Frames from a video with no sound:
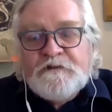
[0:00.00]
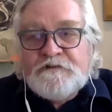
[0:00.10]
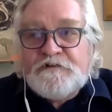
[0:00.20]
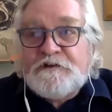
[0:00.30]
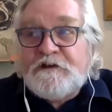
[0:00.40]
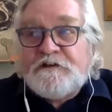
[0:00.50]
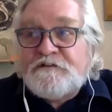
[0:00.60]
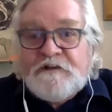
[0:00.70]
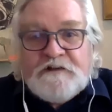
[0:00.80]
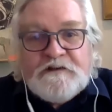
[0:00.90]
So
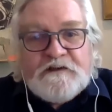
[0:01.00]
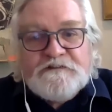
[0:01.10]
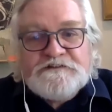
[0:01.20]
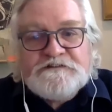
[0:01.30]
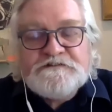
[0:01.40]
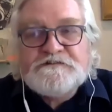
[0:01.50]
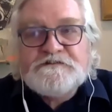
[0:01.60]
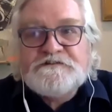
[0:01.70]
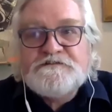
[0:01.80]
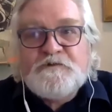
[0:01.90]
yes, and this is
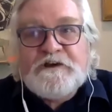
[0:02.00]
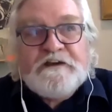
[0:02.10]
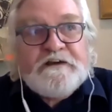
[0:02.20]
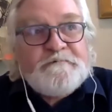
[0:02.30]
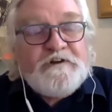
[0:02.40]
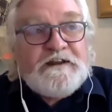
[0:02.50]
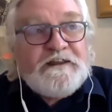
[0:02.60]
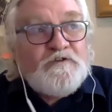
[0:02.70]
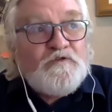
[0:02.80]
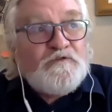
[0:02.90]
this is where I'm
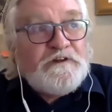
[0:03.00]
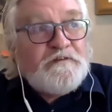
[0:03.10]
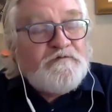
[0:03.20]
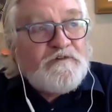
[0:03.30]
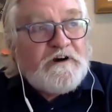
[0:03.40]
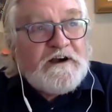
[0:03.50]
really calling for.